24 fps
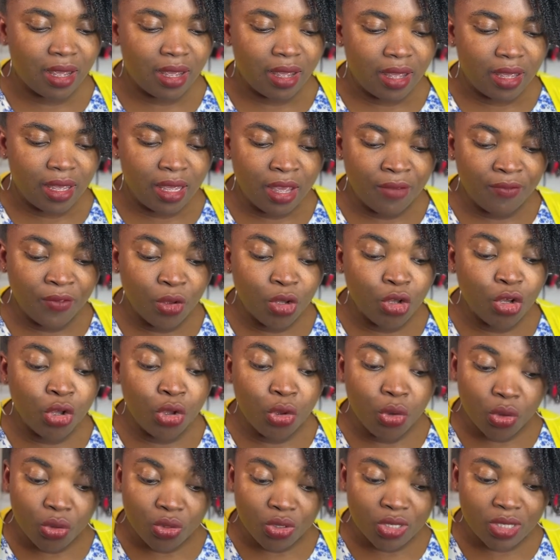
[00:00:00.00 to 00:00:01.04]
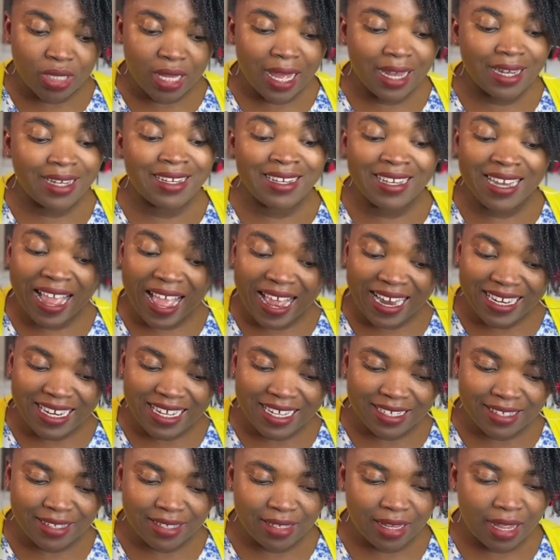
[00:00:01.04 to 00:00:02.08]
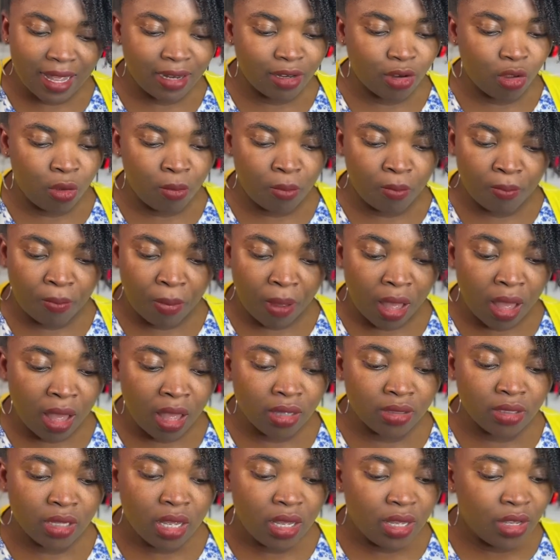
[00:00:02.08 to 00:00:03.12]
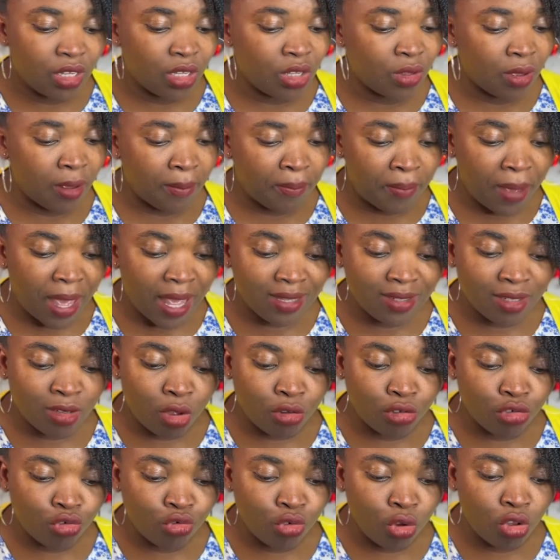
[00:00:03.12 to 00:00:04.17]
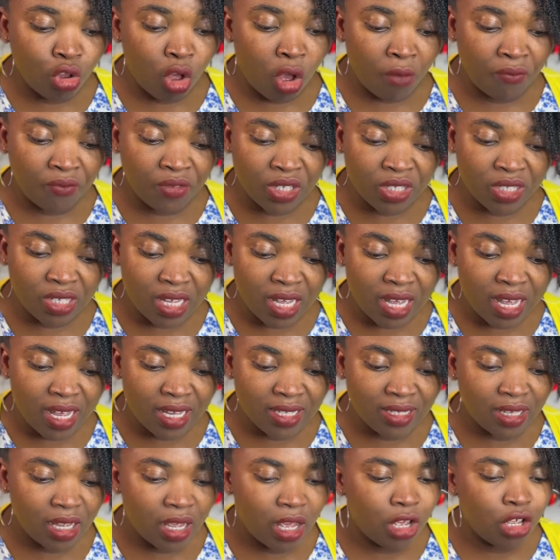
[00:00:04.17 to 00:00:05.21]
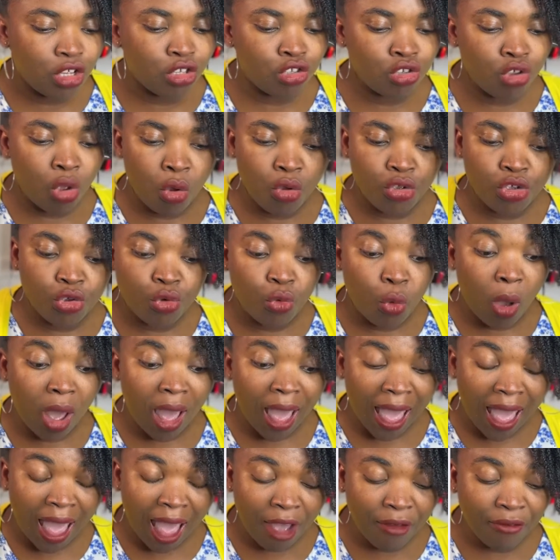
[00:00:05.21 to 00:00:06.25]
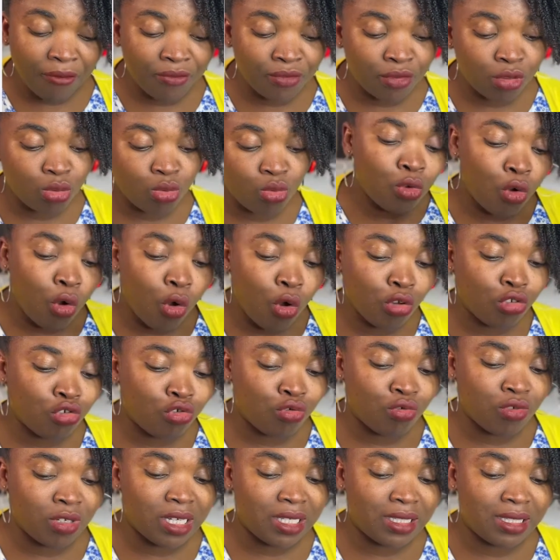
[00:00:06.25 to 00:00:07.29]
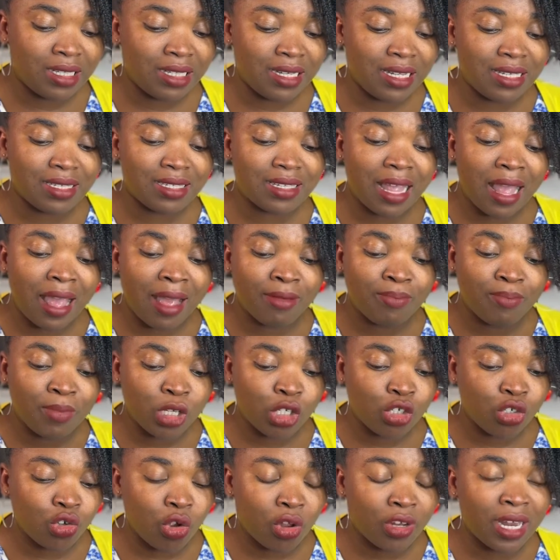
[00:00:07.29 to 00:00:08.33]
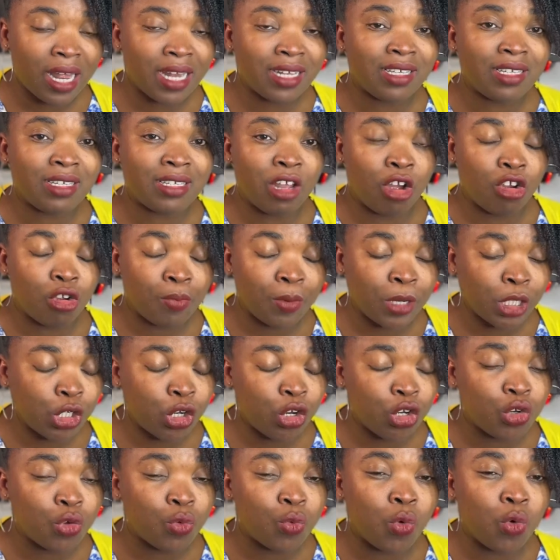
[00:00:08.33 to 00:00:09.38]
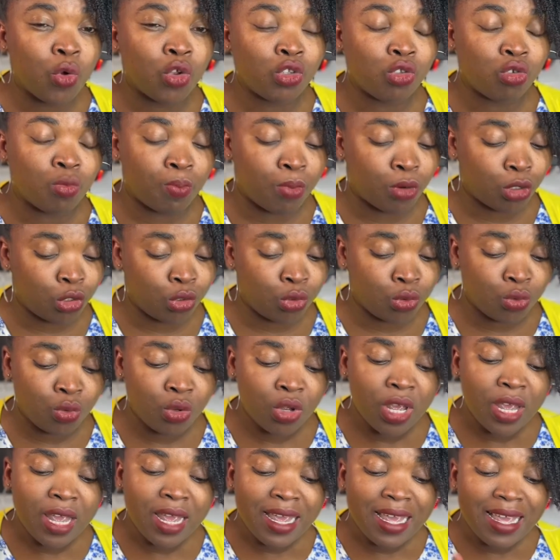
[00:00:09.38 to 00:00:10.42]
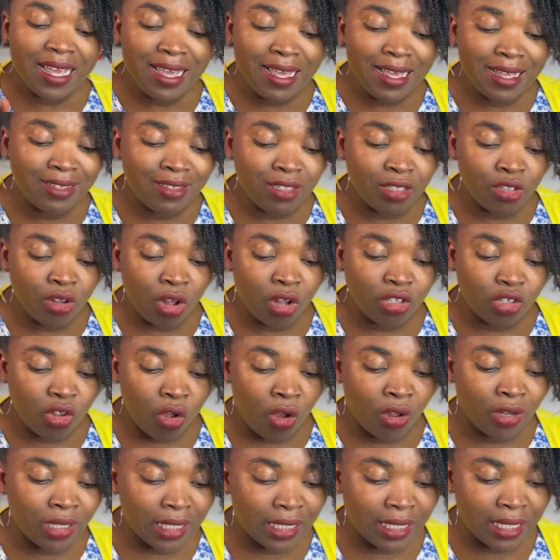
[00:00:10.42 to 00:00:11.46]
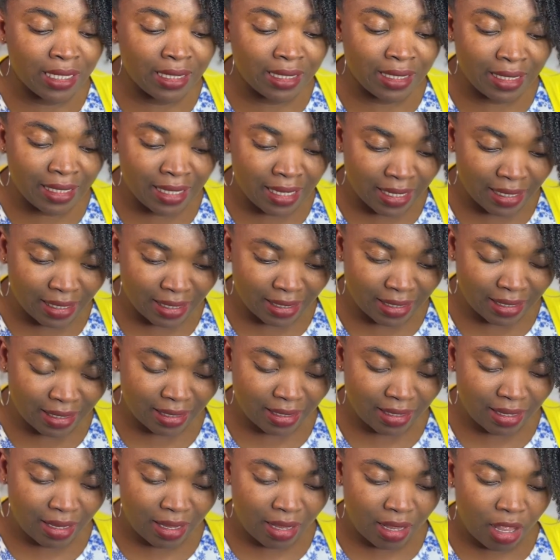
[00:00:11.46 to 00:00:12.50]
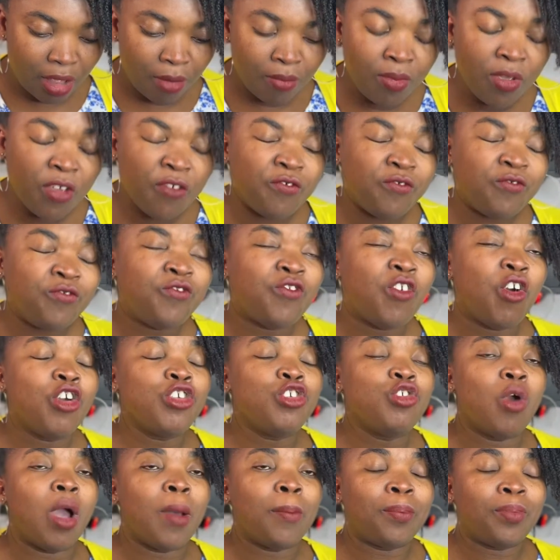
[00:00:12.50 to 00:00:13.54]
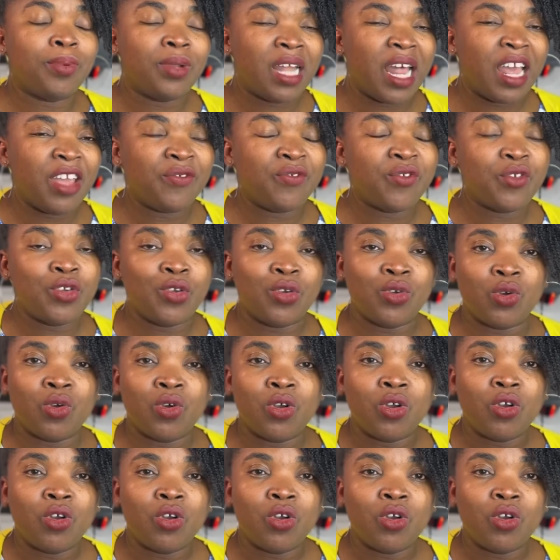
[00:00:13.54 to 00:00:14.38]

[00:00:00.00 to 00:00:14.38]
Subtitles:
even cooks, nannies, and umpire. Pest control officers. So you have to go through this list and be sure that the occupation you want to pursue is not on this list before you apply for